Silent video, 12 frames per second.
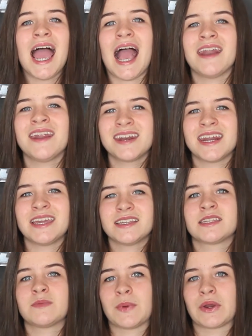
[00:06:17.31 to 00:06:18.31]
and it needs
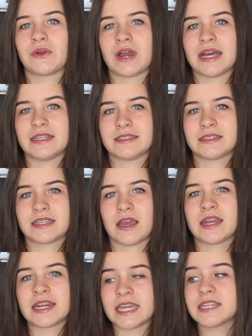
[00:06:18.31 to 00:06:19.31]
to progress,
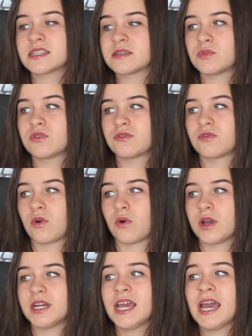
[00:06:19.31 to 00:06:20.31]
it needs to move
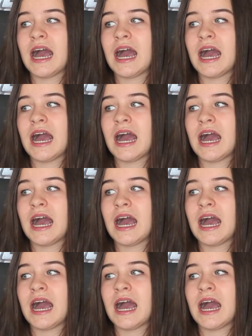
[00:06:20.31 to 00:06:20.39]
forward,